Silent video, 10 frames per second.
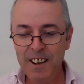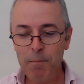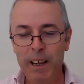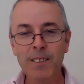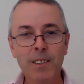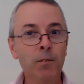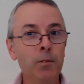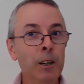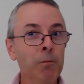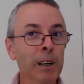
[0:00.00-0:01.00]
Because if
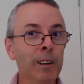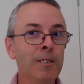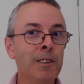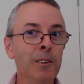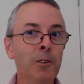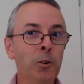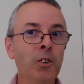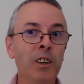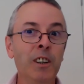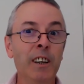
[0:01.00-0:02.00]
free will is an
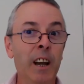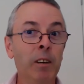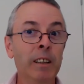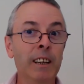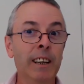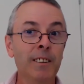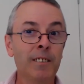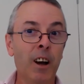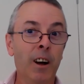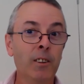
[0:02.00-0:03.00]
illusion and everything is
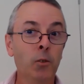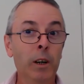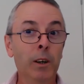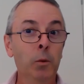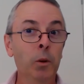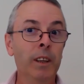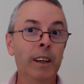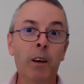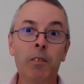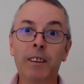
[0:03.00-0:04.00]
God's will, well,
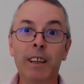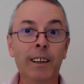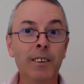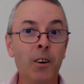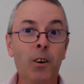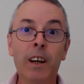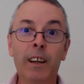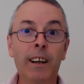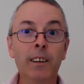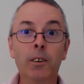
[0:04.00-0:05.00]
then everything is all
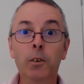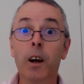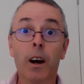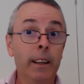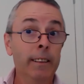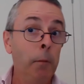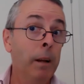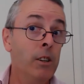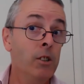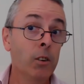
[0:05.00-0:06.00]
connected to God, and that
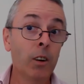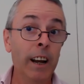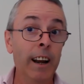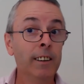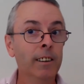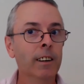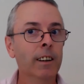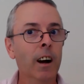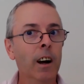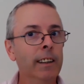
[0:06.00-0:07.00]
means you're connected to
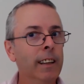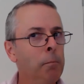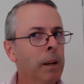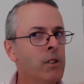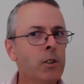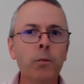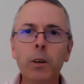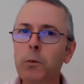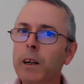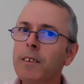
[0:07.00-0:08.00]
God, and that means your free
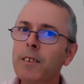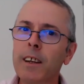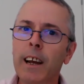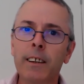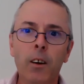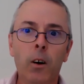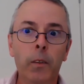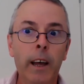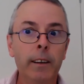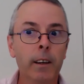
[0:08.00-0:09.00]
will is connected to all
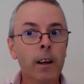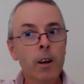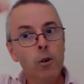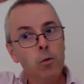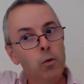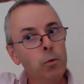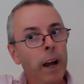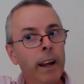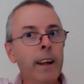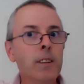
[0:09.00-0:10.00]
that, and ooh,
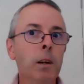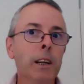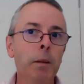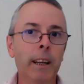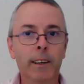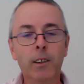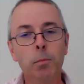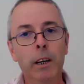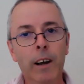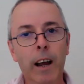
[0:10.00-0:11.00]
my head's really beginning to
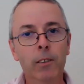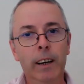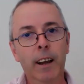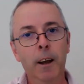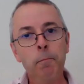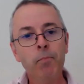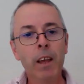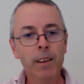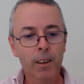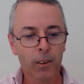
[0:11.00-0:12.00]
spin around right
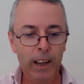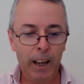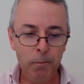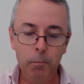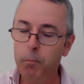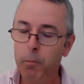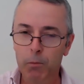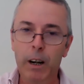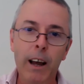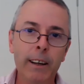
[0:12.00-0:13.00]
now, okay? But
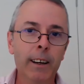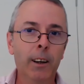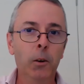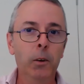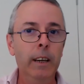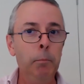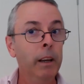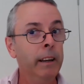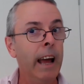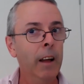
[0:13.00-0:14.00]
we're not going to go
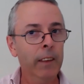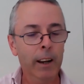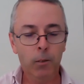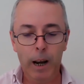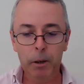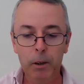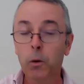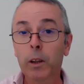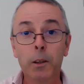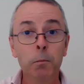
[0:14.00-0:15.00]
deeply down that rabbit
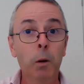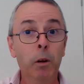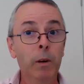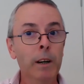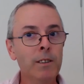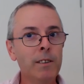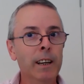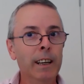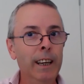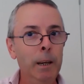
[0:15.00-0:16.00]
hole at the moment. We're just going
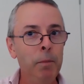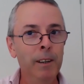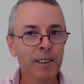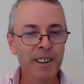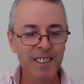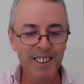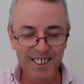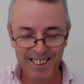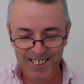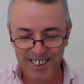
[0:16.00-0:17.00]
to keep it
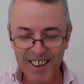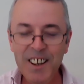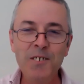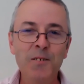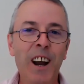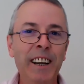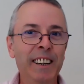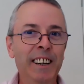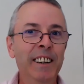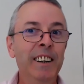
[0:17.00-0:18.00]
right
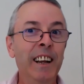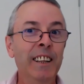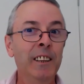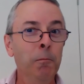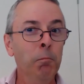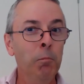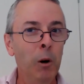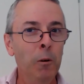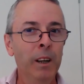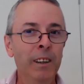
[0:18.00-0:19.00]
here in the
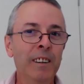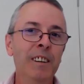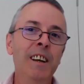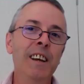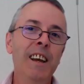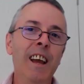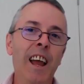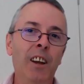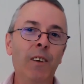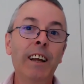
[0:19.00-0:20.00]
moment
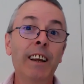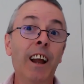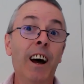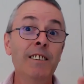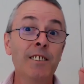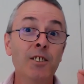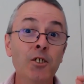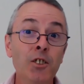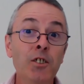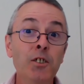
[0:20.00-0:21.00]
and recognize that
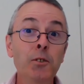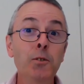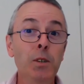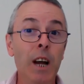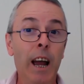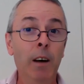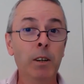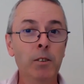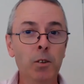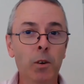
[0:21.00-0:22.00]
you do have
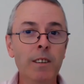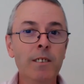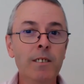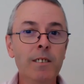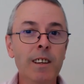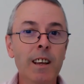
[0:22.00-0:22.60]
a choice.